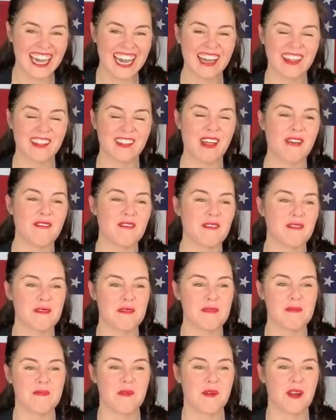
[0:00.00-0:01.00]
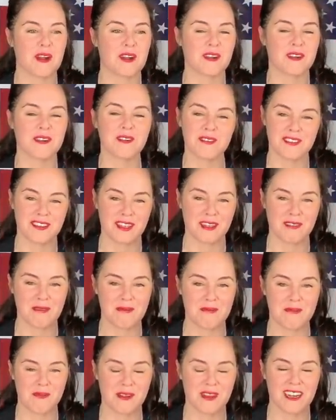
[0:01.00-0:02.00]
like I love the guys. reporter who's like
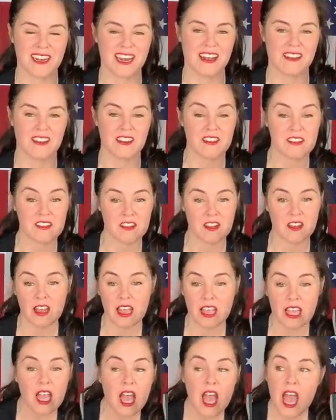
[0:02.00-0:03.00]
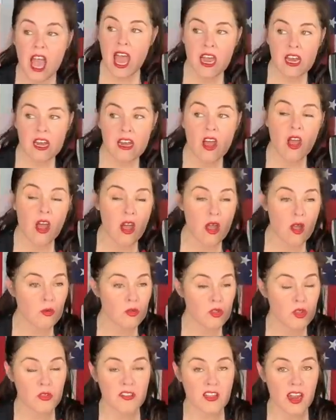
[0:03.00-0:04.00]
reporting on this, and they're like, "And uh,
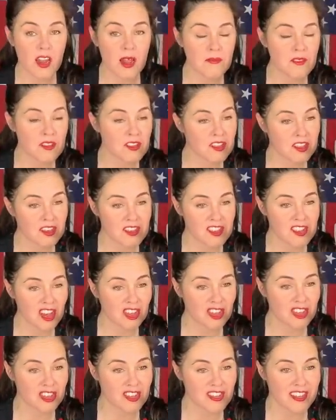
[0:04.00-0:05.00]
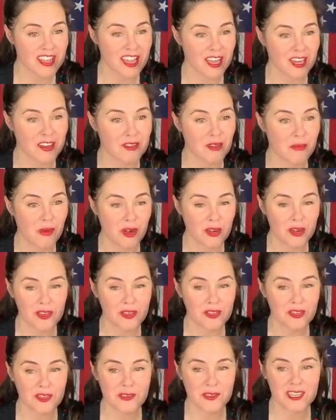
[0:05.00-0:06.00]
you set up this concession stand. What are
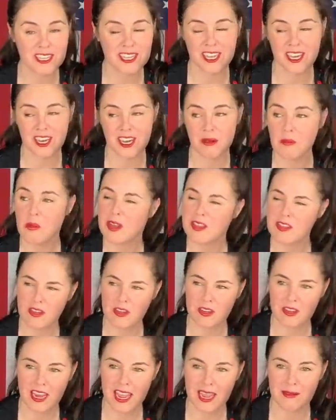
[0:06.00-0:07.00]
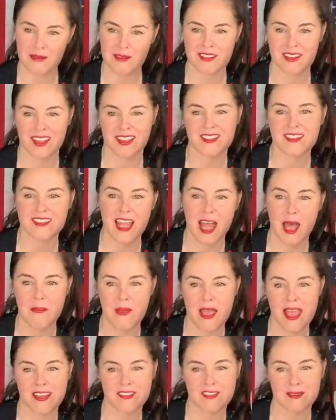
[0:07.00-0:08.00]
you doing here? And what's your name?" And he's like,
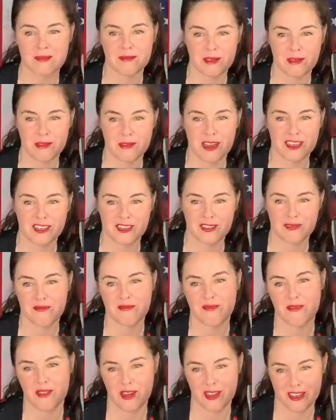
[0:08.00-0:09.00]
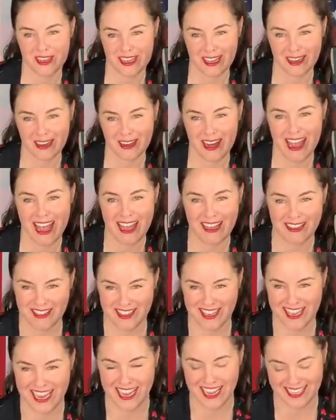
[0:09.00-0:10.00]
"Stop asking me questions before you get your
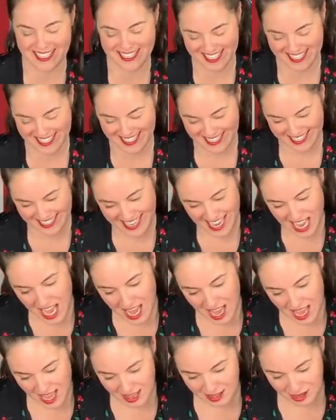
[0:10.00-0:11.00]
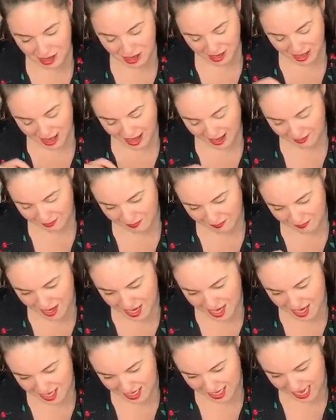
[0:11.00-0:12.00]
ass kicked." and they're like,
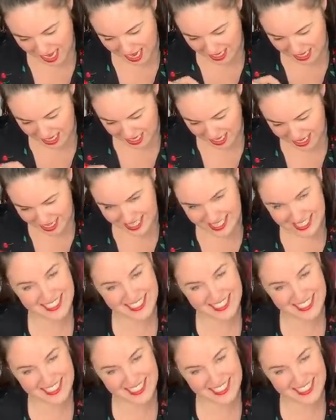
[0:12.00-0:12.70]
"Via Getty."